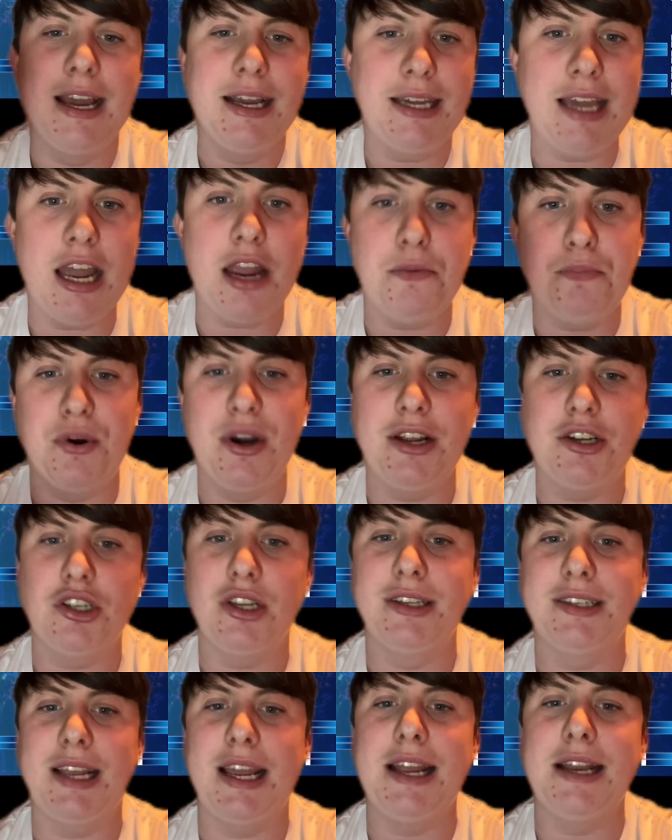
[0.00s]
Get your
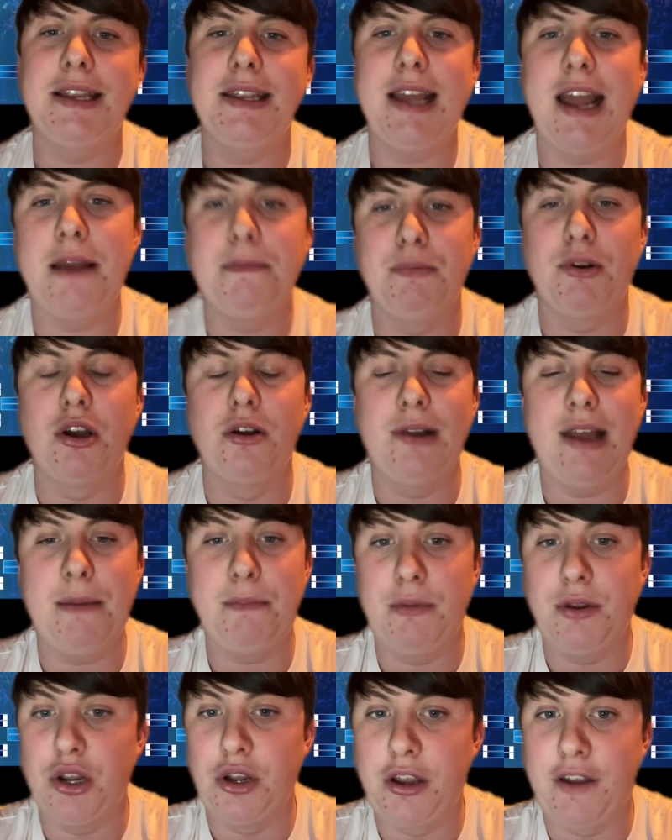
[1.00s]
predictions in down below. Let
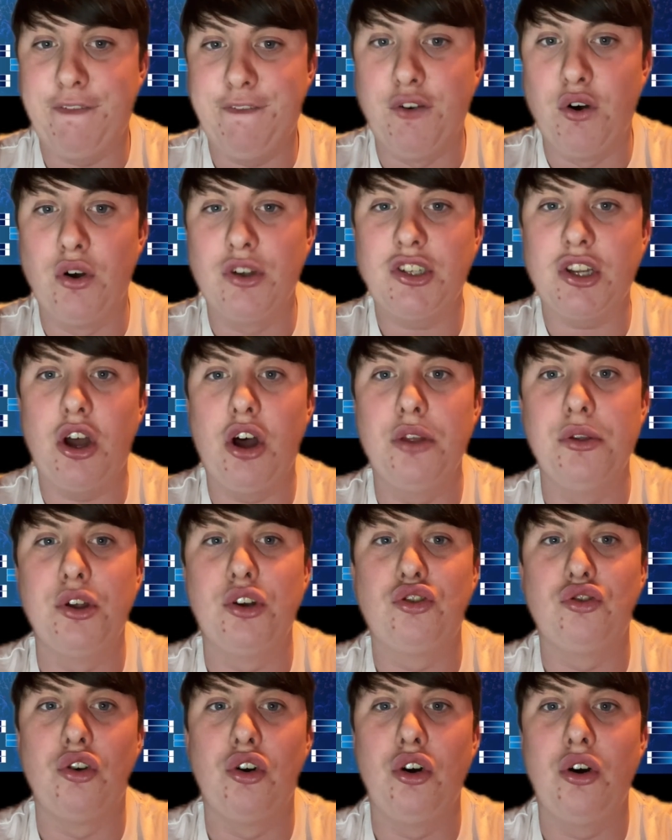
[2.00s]
me know your thoughts on the
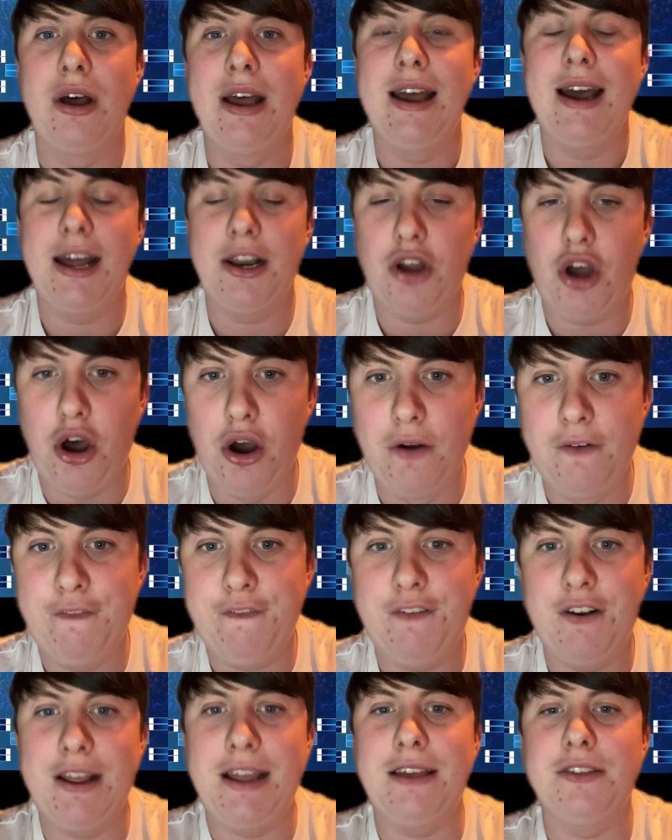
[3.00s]
draw. And
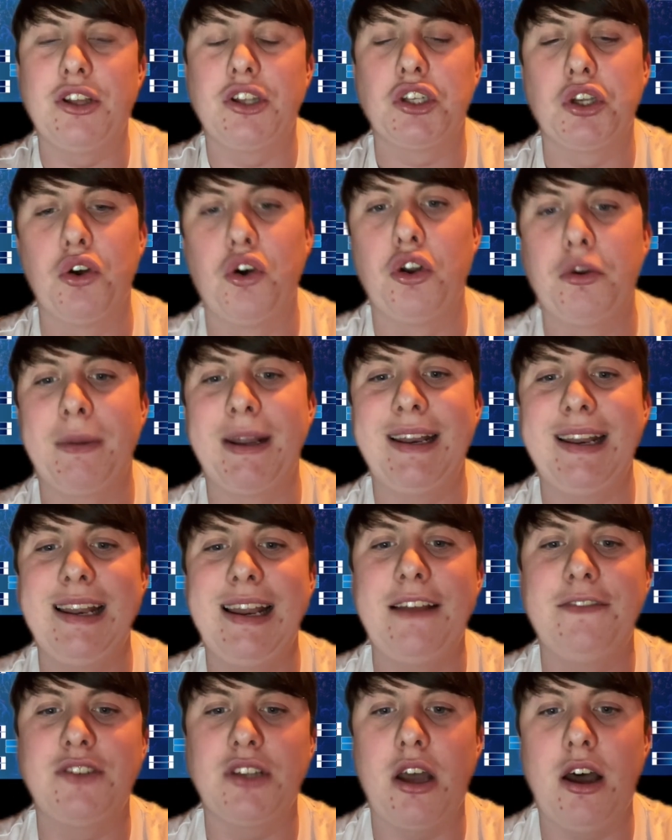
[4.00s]
hopefully the tournament
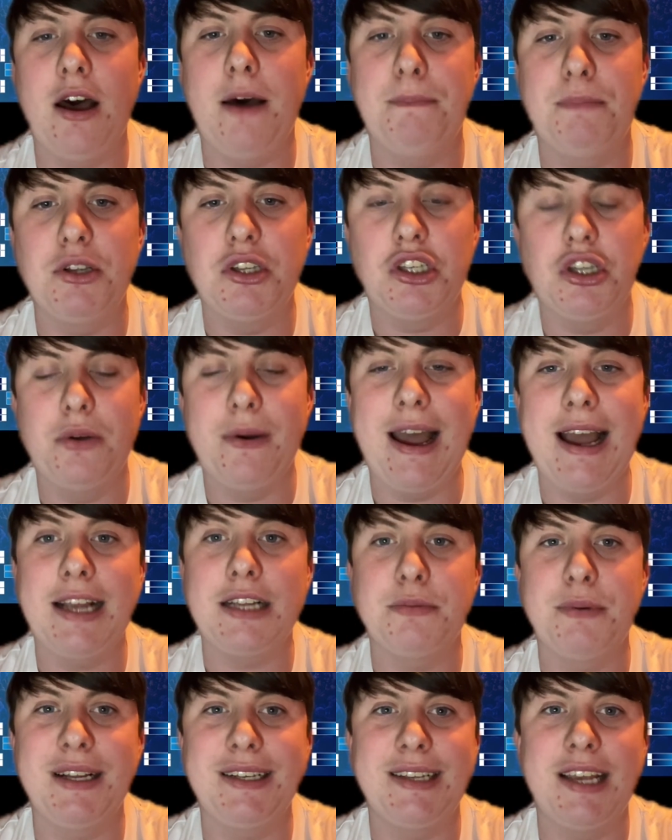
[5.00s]
lives up to
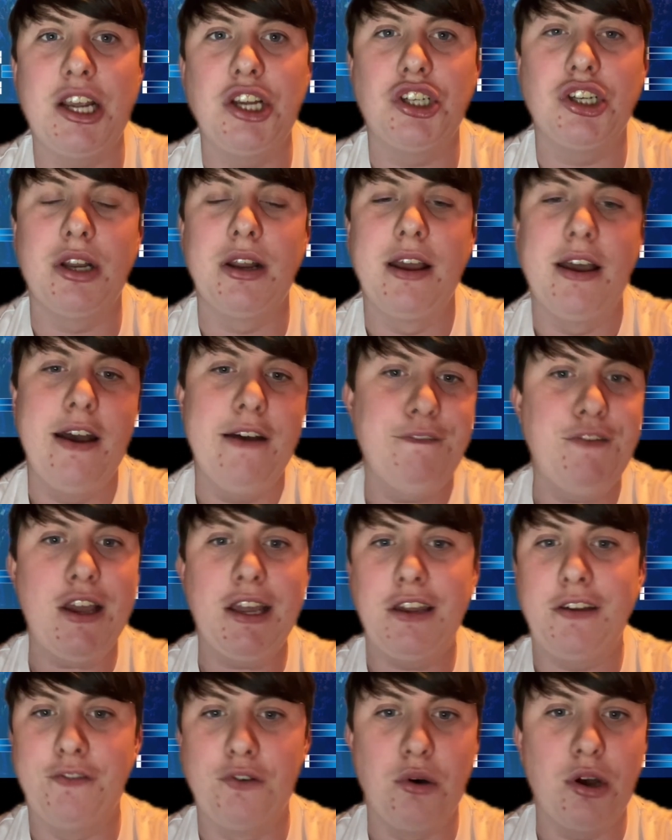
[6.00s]
expectation.
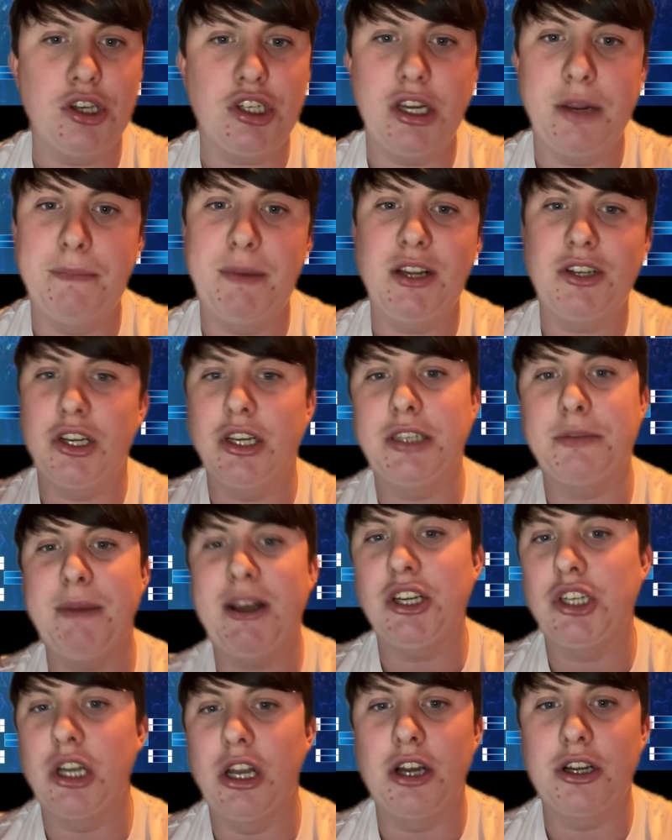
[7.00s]
Thank you for watching. Make sure you
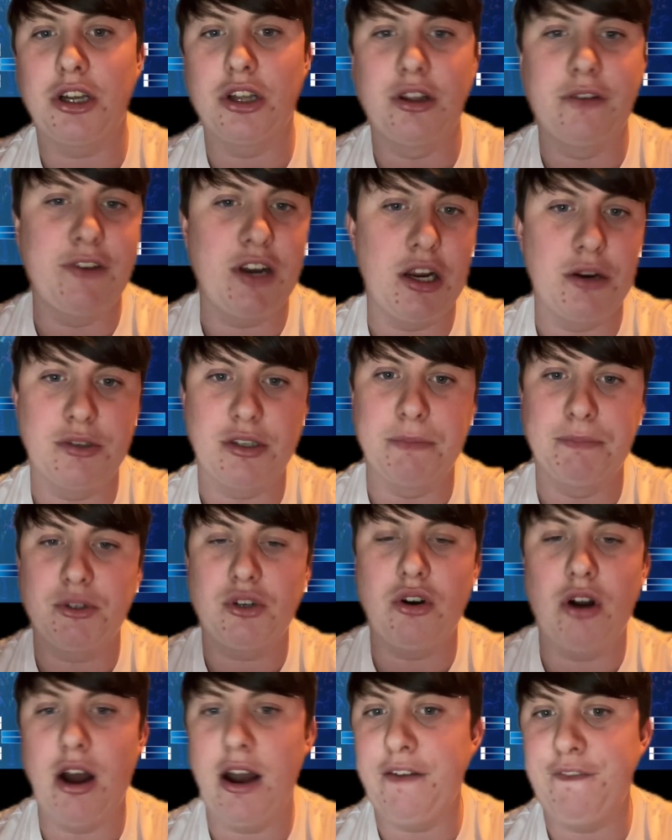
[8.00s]
smash a like on the video,
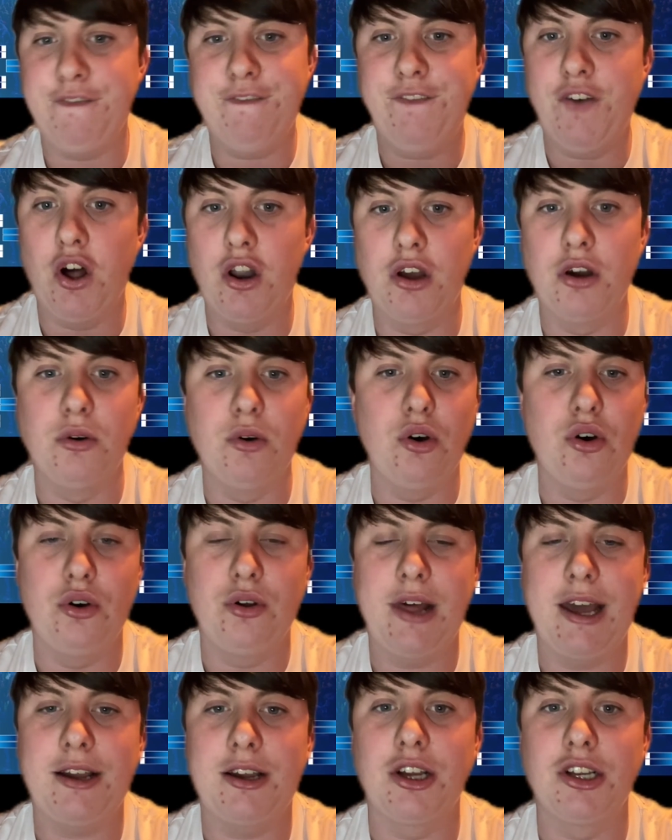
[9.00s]
subscribe, follow, all
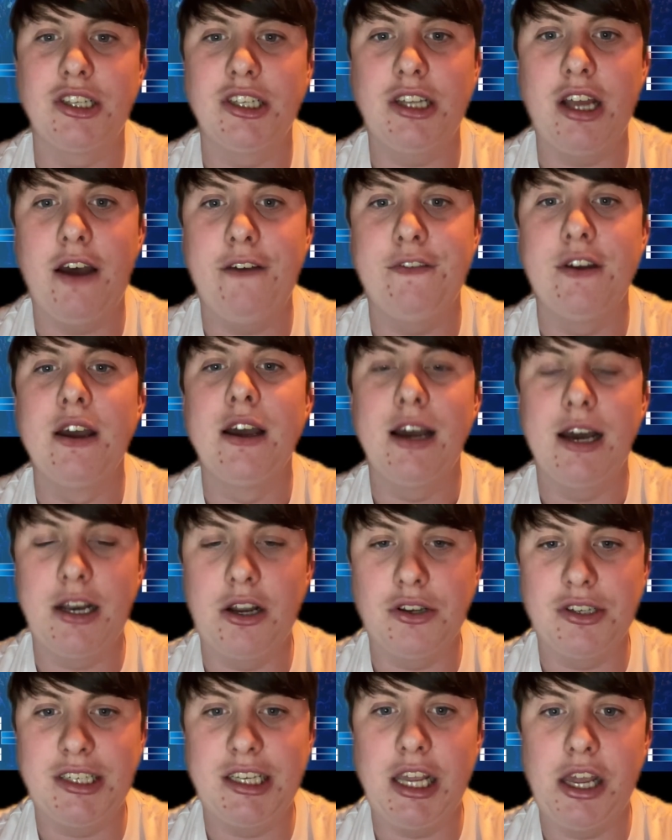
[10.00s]
that good stuff. And
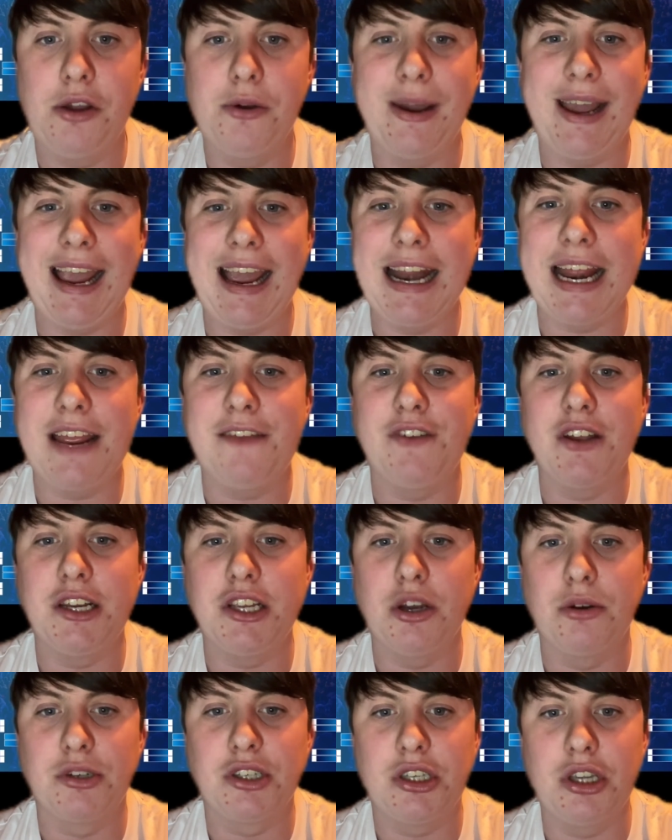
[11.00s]
I'll see you in a
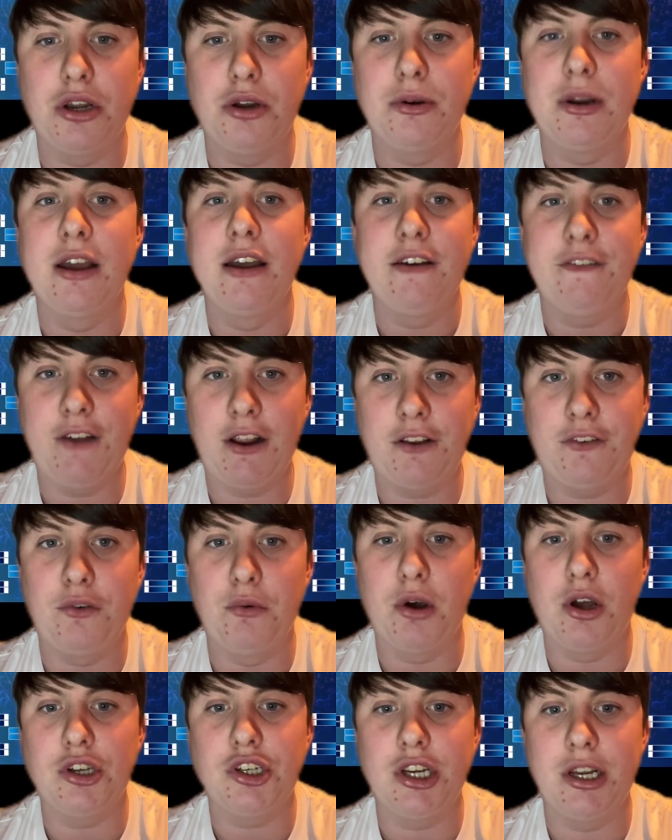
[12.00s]
video soon. Thanks for
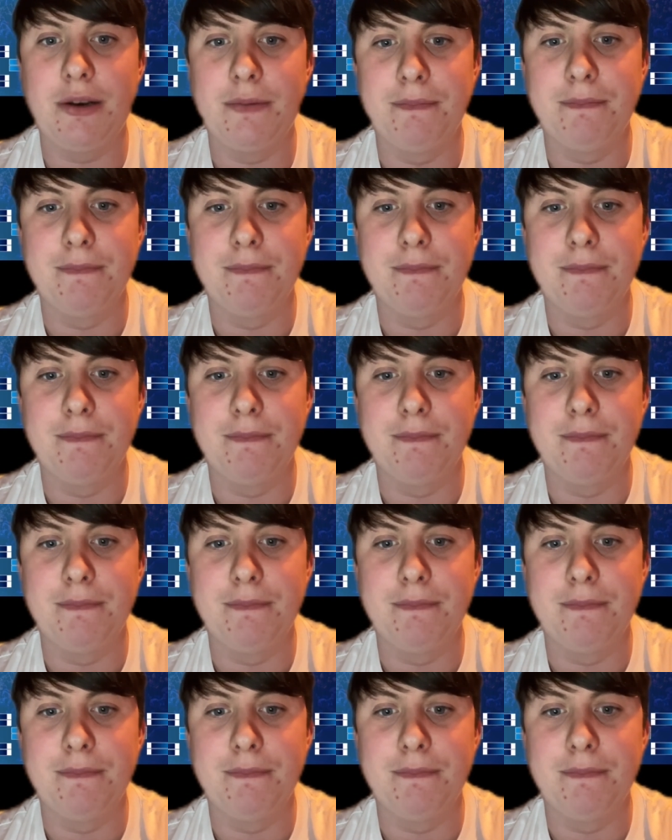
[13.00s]
watching.